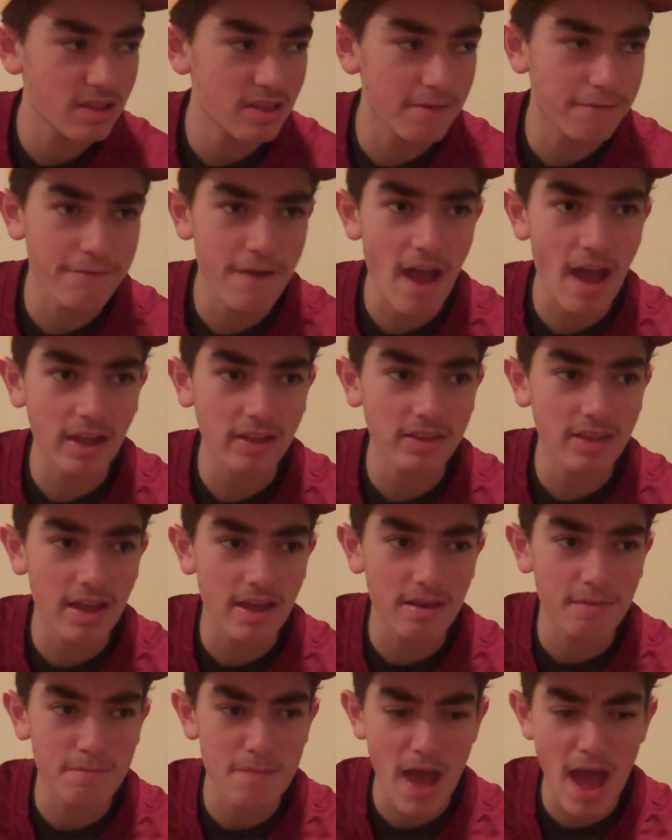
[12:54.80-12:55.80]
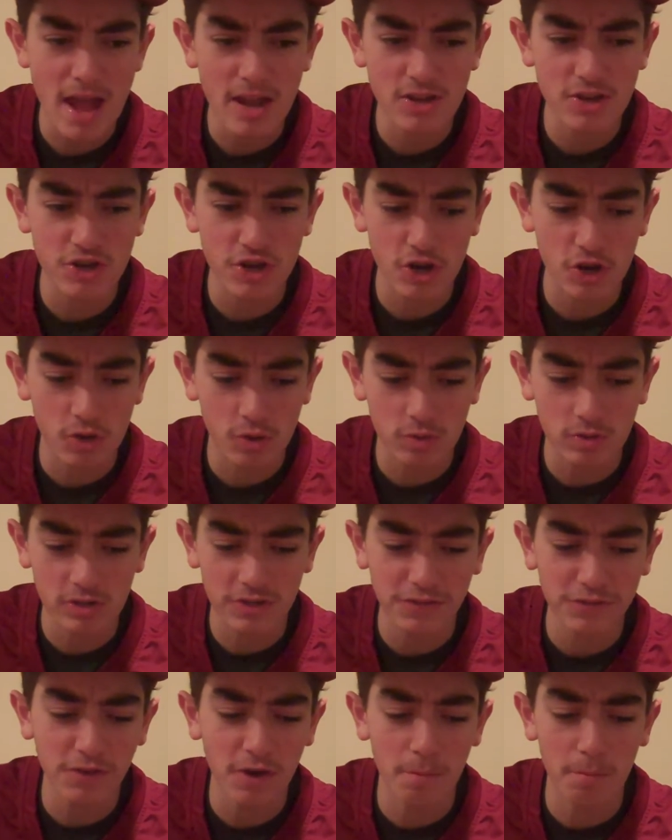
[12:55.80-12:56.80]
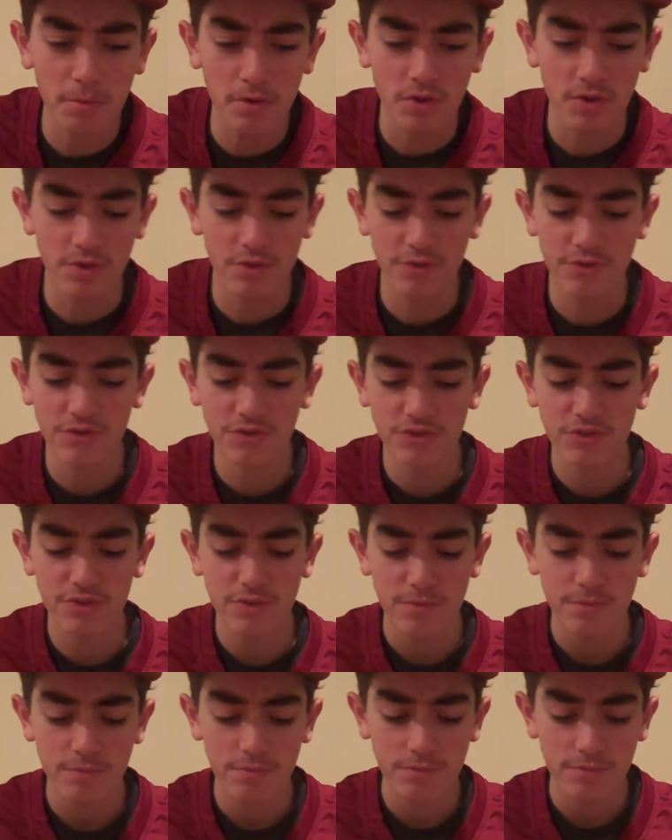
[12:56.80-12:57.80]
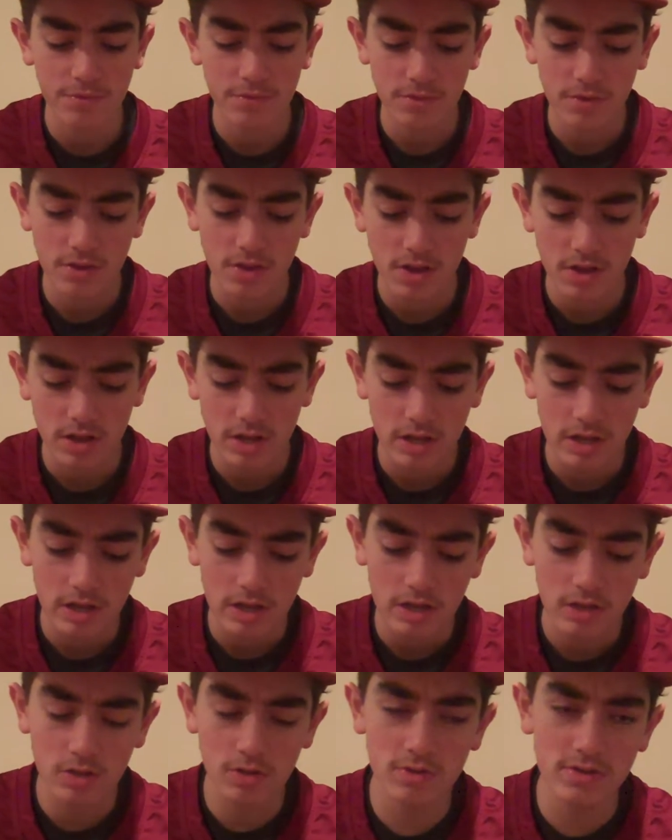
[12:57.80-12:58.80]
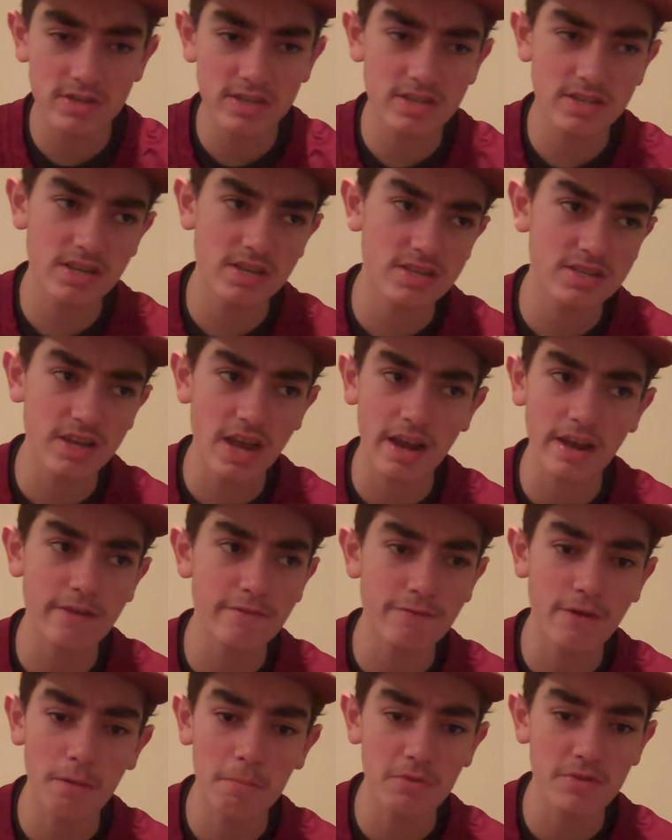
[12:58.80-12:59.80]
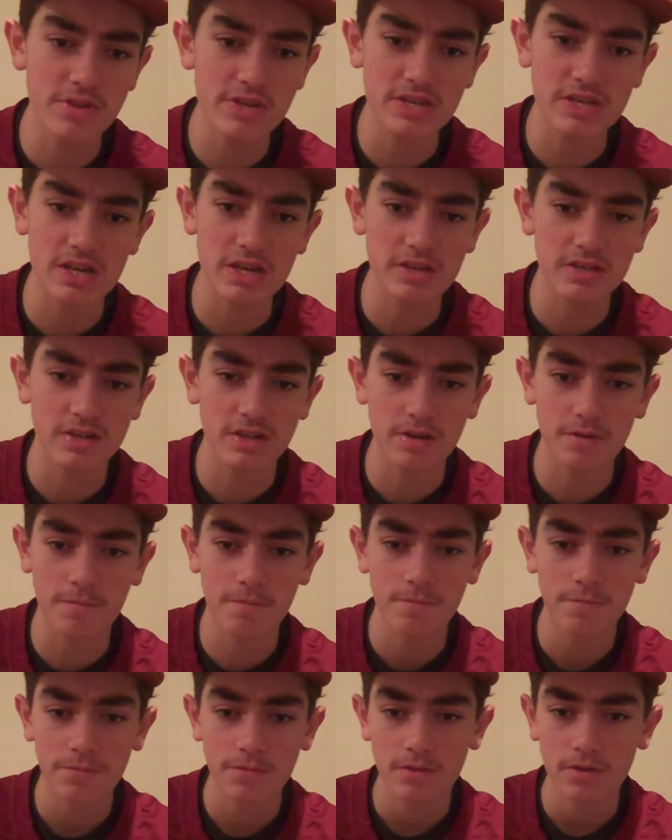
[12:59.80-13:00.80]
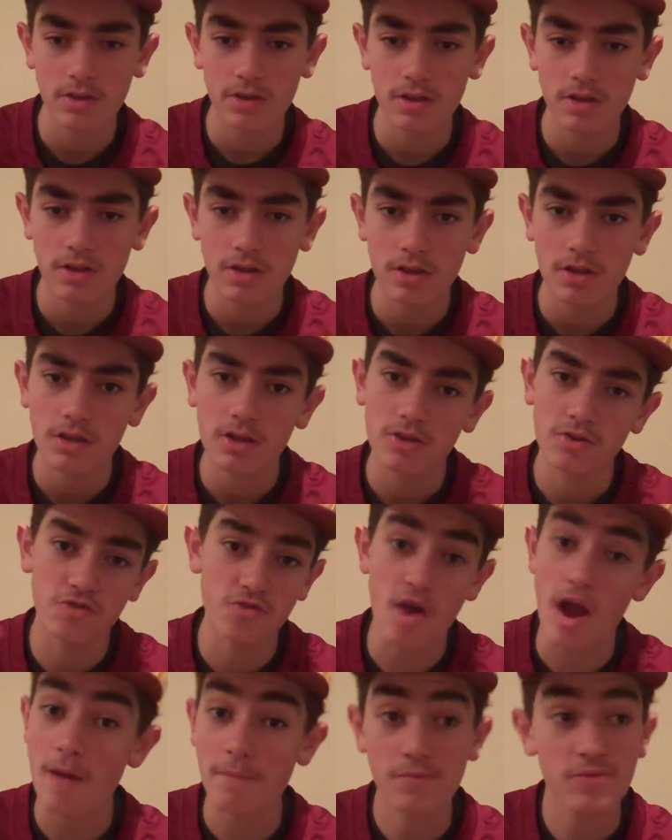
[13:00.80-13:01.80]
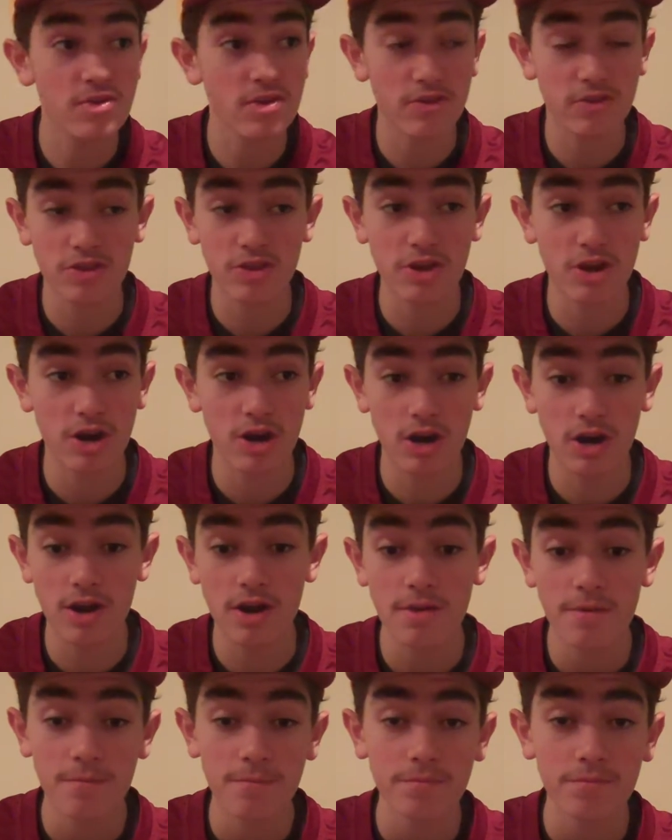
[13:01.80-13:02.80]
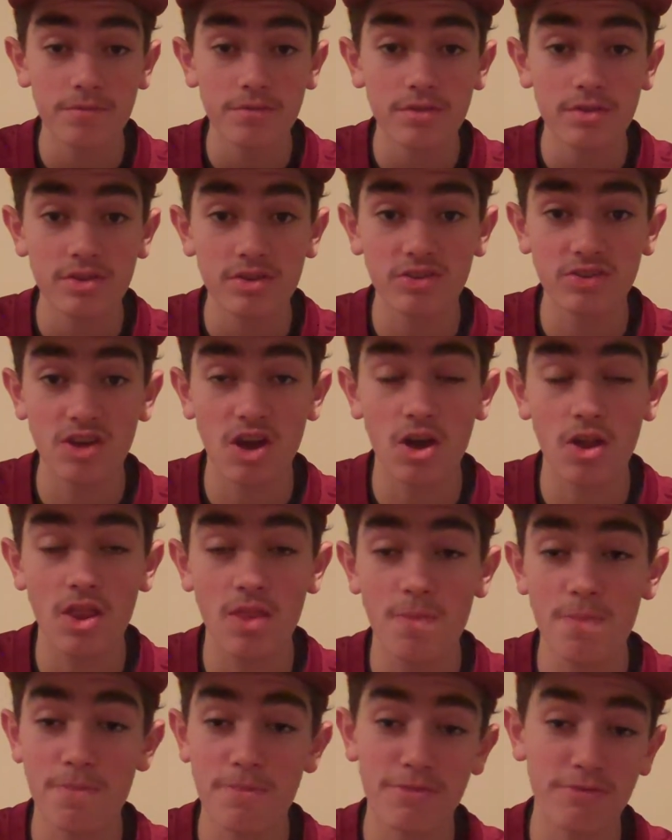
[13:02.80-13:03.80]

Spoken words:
the fact that Matt Jones fumbles, loses his second fumble of the season, drops his third. So